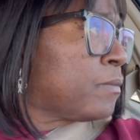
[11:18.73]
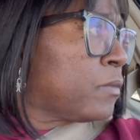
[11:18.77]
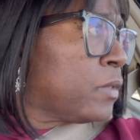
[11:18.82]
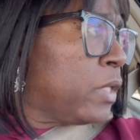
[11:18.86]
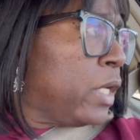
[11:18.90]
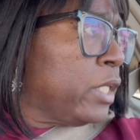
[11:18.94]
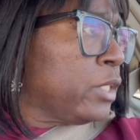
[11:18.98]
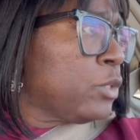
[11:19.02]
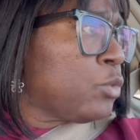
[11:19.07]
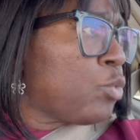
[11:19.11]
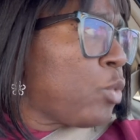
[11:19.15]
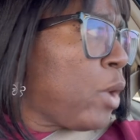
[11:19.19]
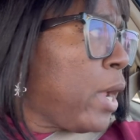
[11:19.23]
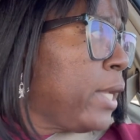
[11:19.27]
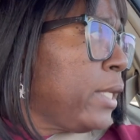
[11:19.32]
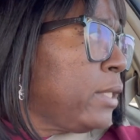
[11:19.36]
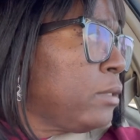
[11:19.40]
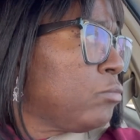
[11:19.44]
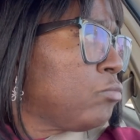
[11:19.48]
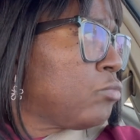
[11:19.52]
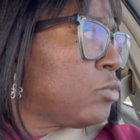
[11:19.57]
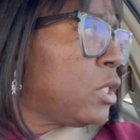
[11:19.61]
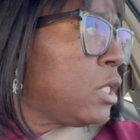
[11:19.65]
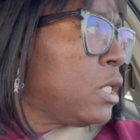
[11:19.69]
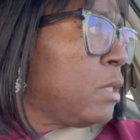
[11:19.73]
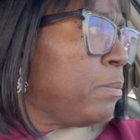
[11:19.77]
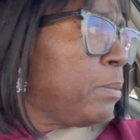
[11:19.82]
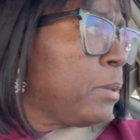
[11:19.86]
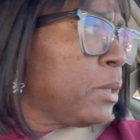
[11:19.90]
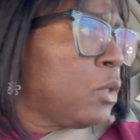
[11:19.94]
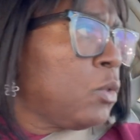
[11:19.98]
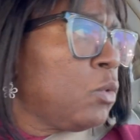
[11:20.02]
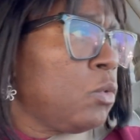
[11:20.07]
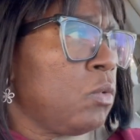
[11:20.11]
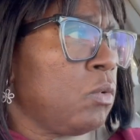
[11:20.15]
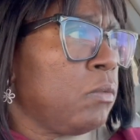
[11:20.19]
That's right, keep
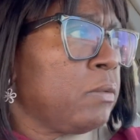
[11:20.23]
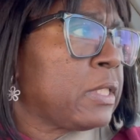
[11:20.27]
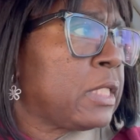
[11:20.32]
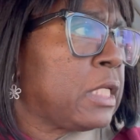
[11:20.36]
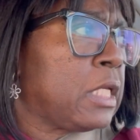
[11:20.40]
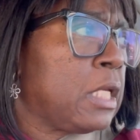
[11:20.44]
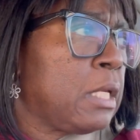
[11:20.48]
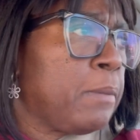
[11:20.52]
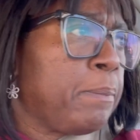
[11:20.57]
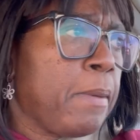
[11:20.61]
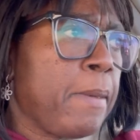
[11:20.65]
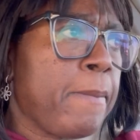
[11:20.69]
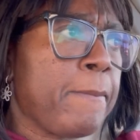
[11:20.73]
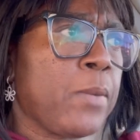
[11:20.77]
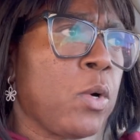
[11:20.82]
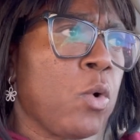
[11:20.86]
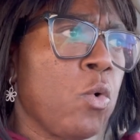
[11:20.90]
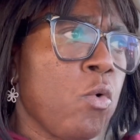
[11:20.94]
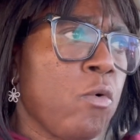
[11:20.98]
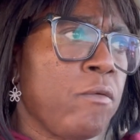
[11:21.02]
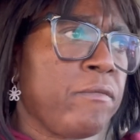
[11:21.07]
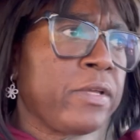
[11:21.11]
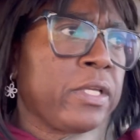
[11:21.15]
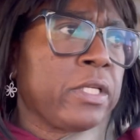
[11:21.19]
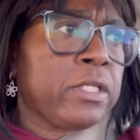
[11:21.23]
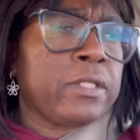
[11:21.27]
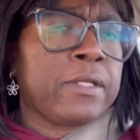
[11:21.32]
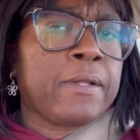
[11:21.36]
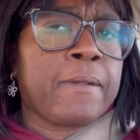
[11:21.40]
it going, keep it moving.